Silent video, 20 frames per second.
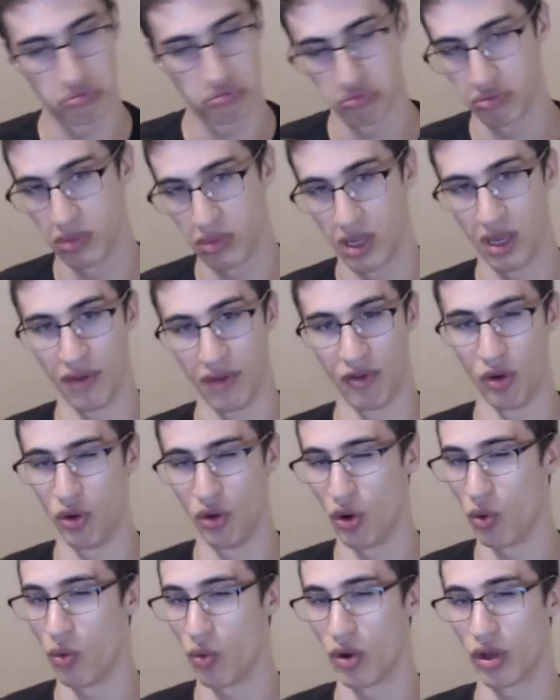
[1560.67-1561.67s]
if you
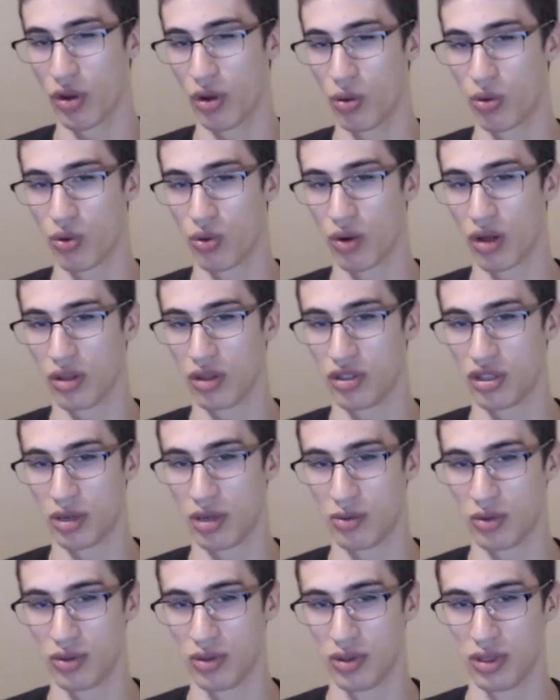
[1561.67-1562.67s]
don't want to go through all the
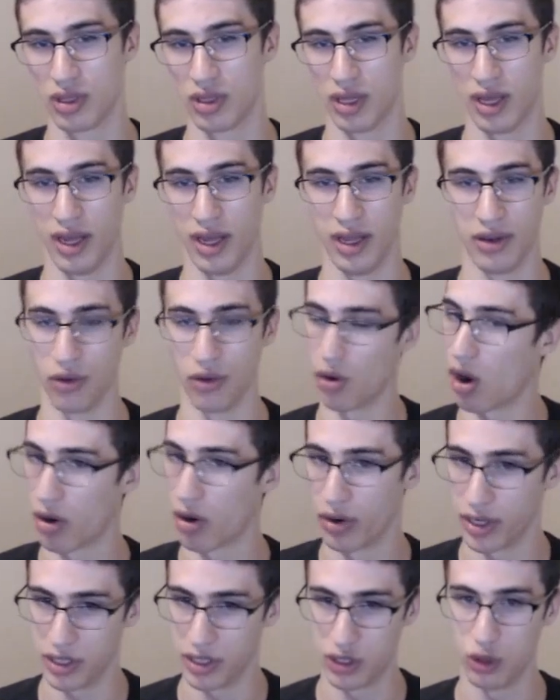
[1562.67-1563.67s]
trouble and you're
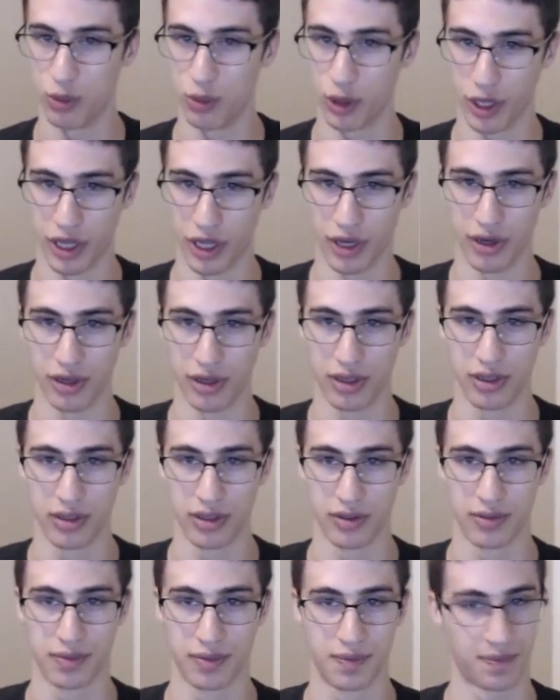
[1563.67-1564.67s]
already super geared,
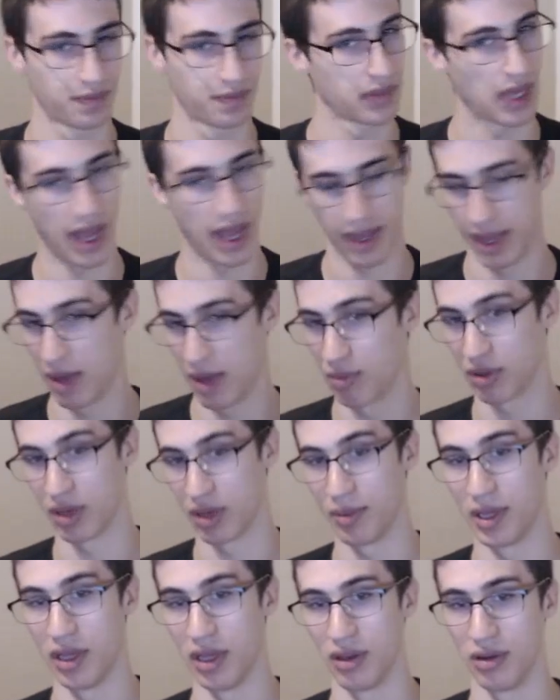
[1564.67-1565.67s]
I can't blame it
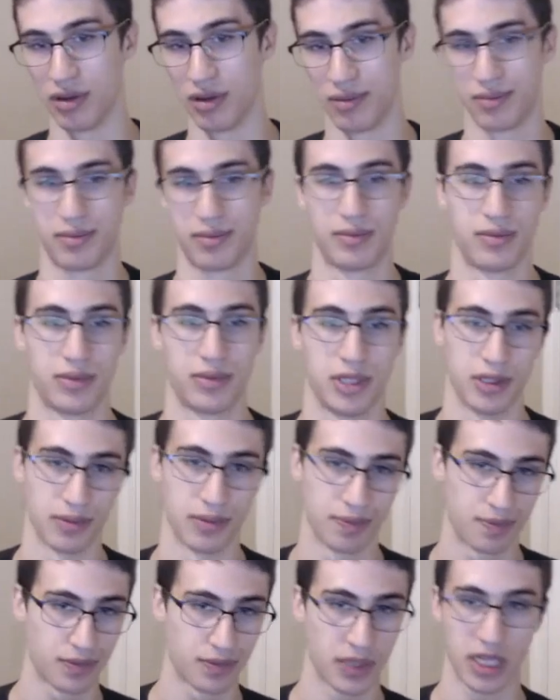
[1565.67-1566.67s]
either. So
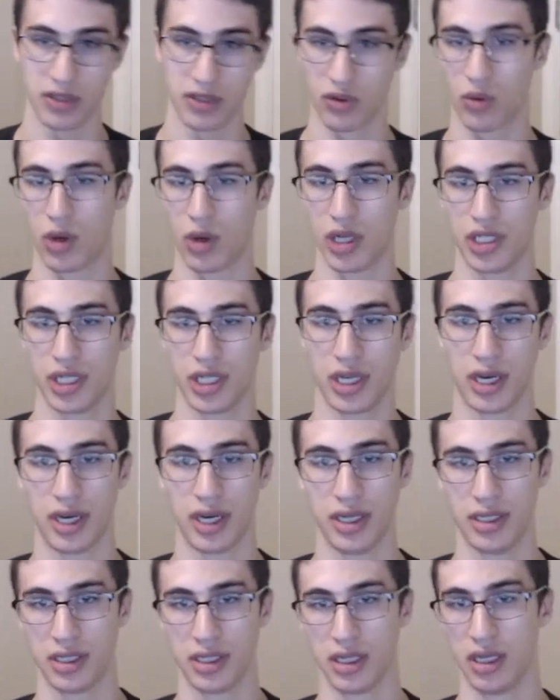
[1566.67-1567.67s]
thanks for watching,
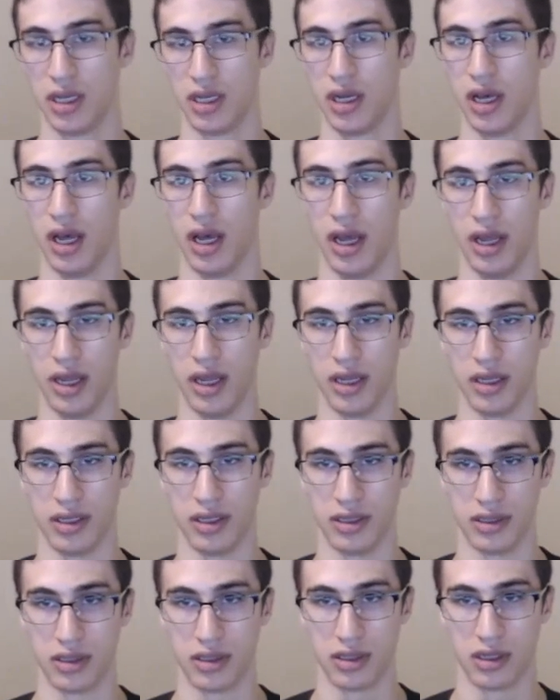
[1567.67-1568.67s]
guys,
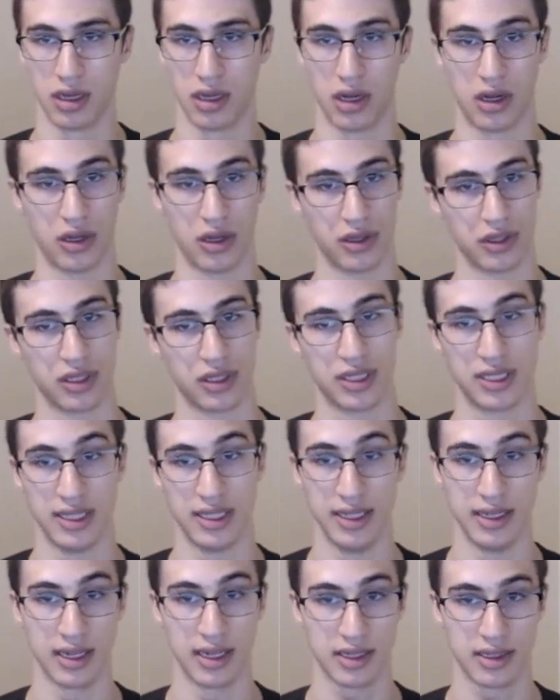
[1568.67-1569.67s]
and I'll see you
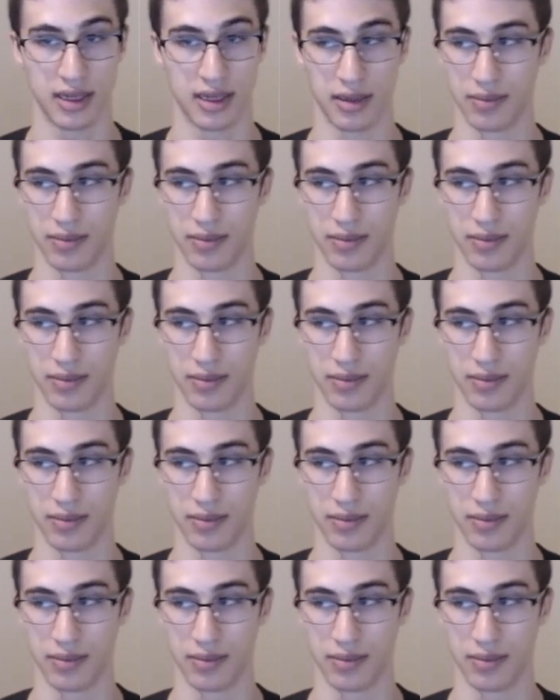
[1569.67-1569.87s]
next time.